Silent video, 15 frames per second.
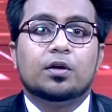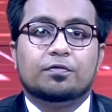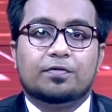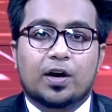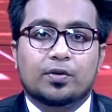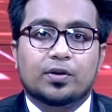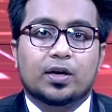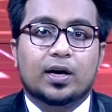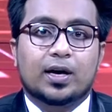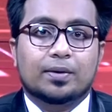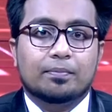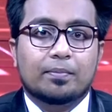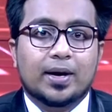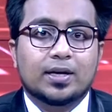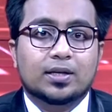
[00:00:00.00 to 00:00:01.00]
Vawda had
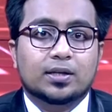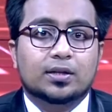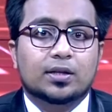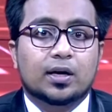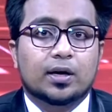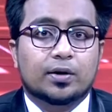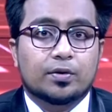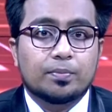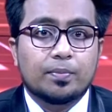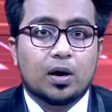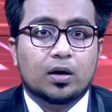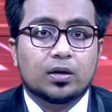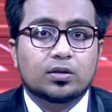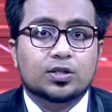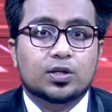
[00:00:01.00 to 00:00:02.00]
made the
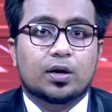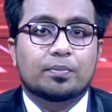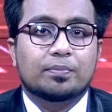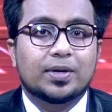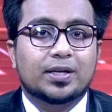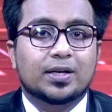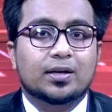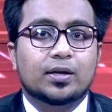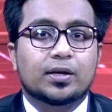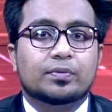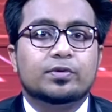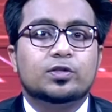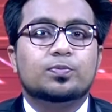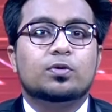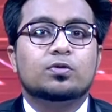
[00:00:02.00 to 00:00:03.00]
remarks on media in
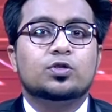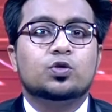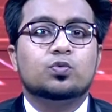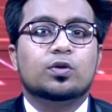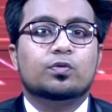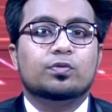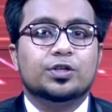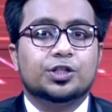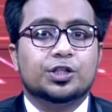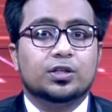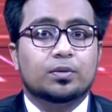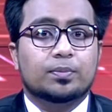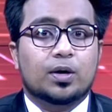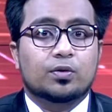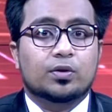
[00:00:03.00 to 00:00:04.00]
response to a
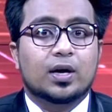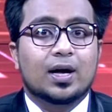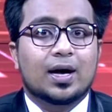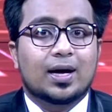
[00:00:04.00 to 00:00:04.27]
question about